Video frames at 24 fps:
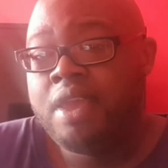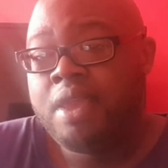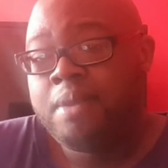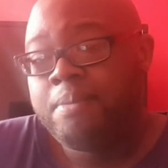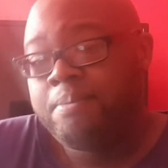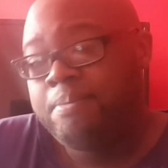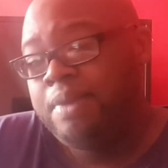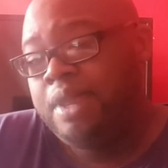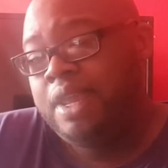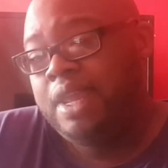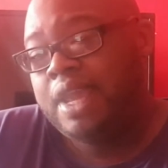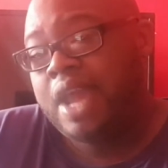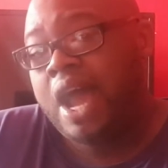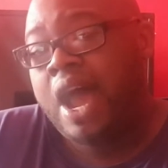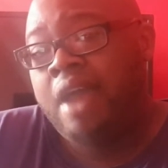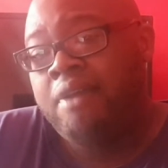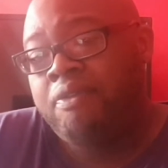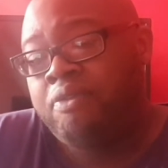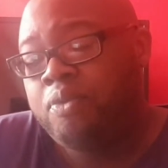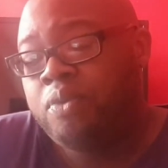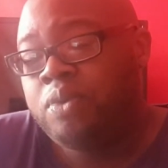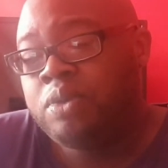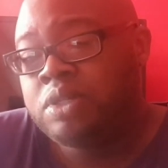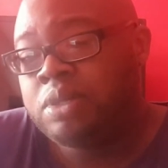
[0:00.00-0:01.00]
Me, I
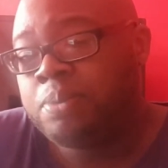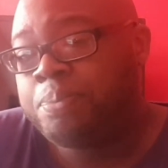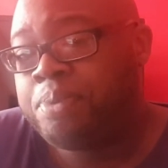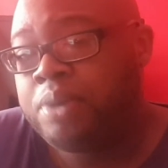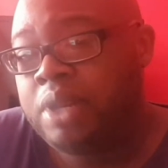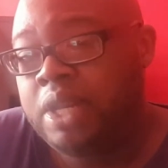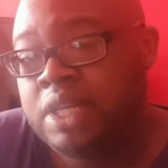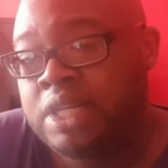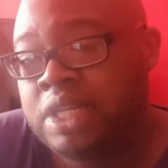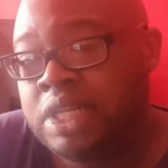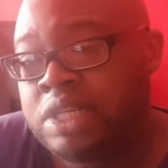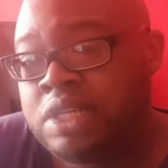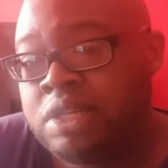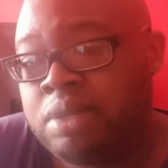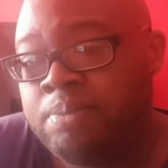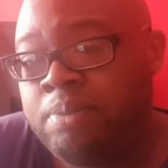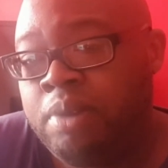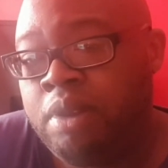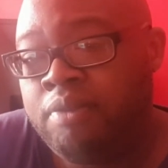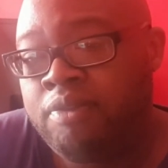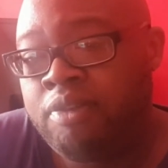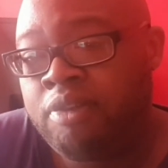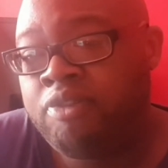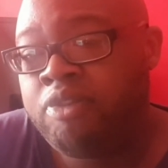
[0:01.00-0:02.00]
thought it was a pretty decent
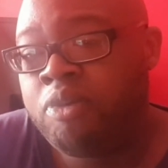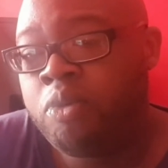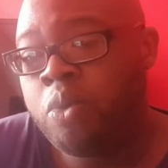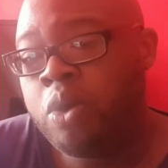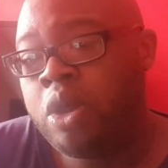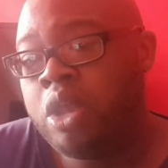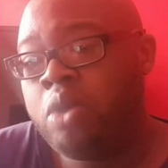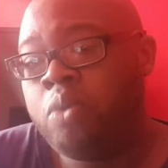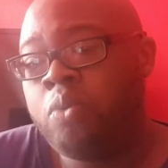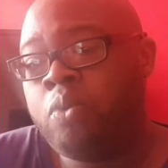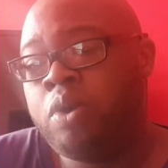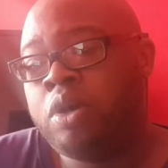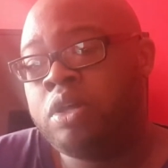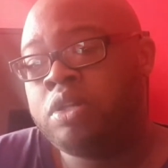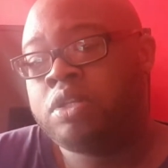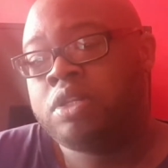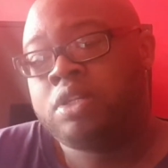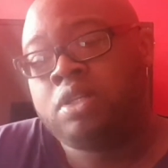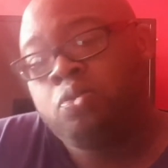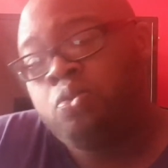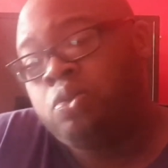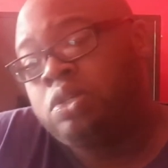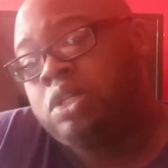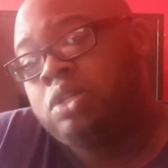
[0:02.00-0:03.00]
movie for what it was,
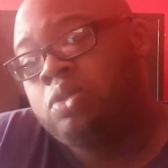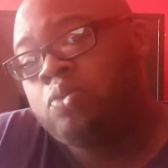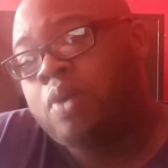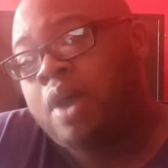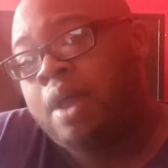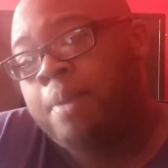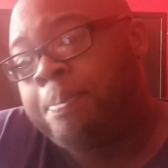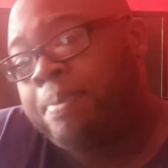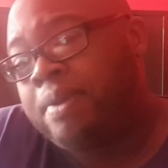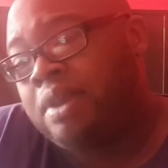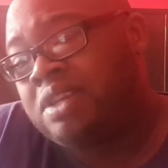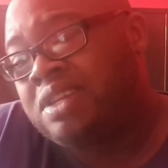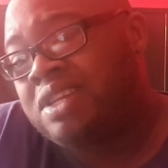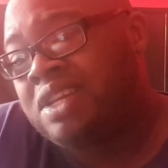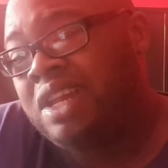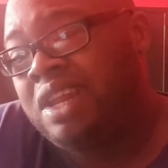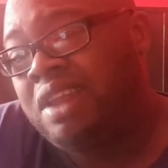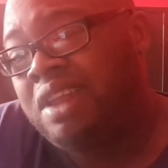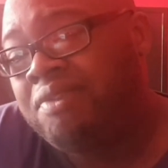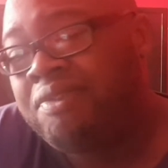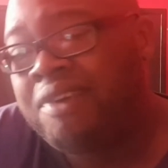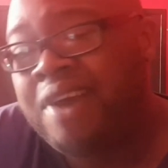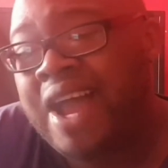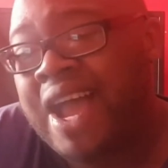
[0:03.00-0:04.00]
which is why
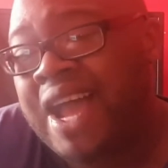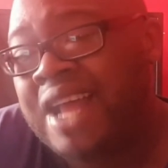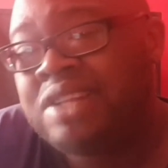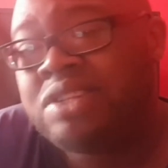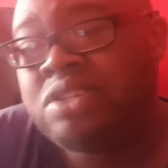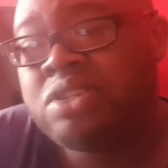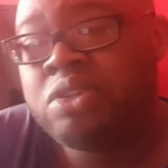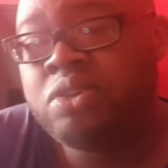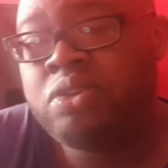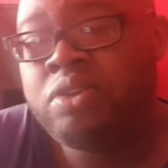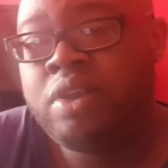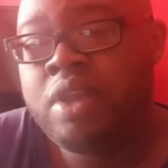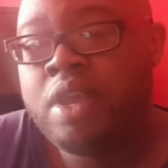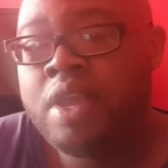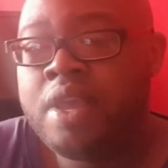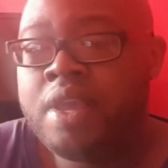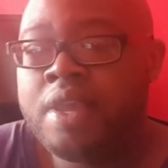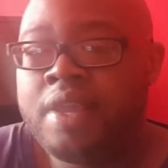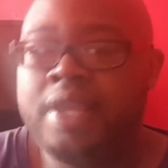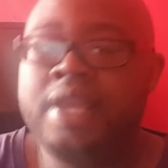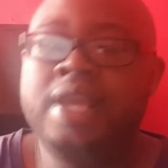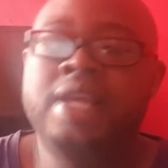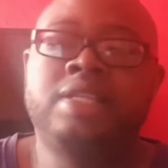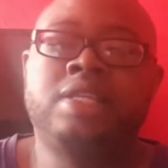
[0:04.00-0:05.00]
personally, if I had to,
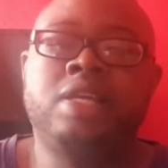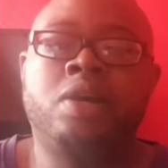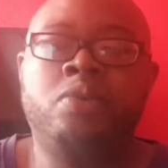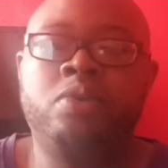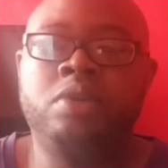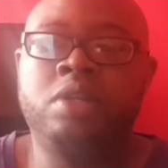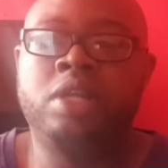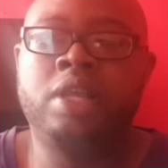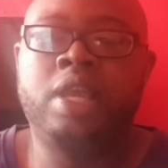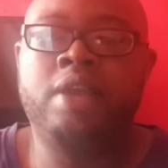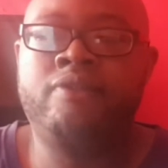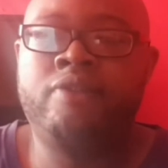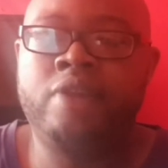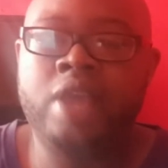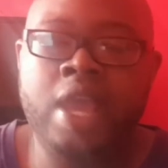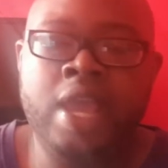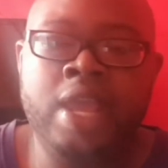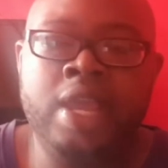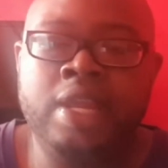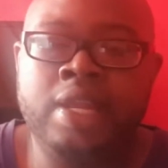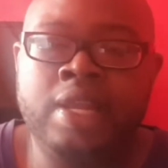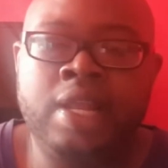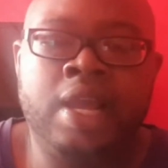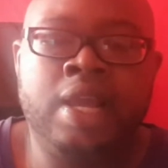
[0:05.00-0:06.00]
yes, I wouldn't give it
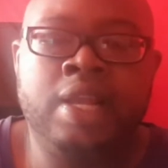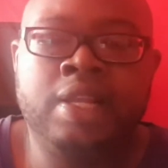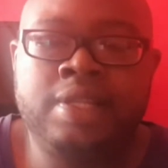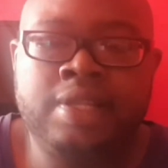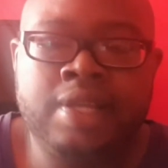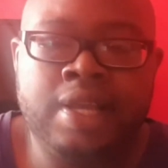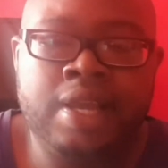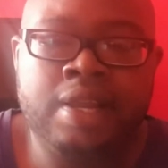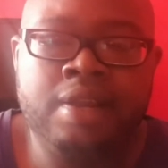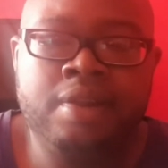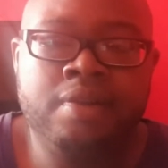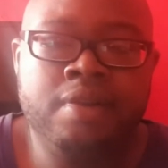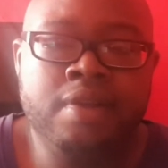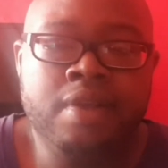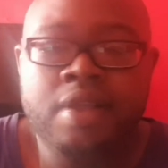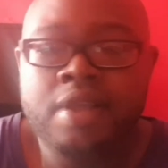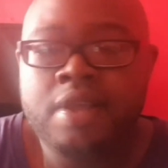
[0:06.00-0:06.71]
8, 9, 10.